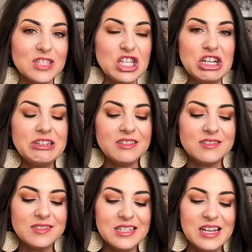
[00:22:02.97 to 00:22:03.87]
look.
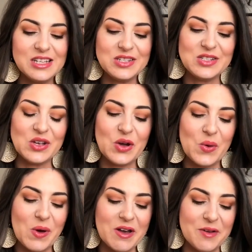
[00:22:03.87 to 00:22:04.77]

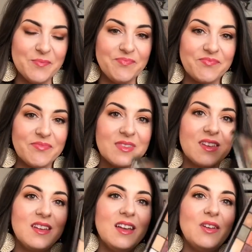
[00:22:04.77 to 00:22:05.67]
So
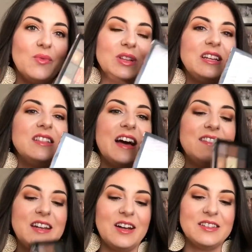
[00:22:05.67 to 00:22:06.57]
really
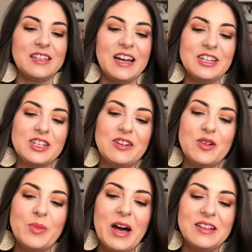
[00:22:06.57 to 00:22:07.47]
glad that I got the
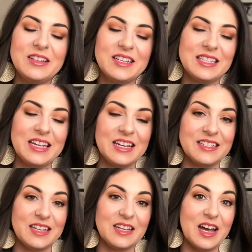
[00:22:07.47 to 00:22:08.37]
eyeshadow palette, because like I
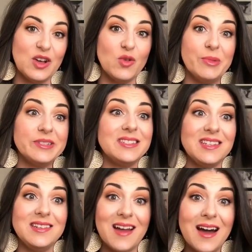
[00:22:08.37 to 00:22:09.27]
said, I almost
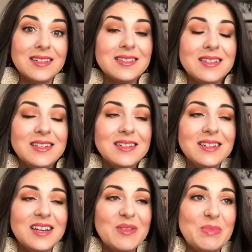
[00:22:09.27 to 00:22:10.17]
did not,
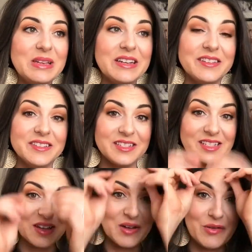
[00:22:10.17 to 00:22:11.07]

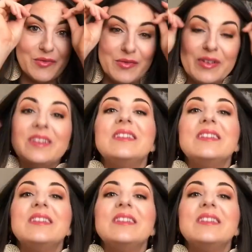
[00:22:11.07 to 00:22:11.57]
because of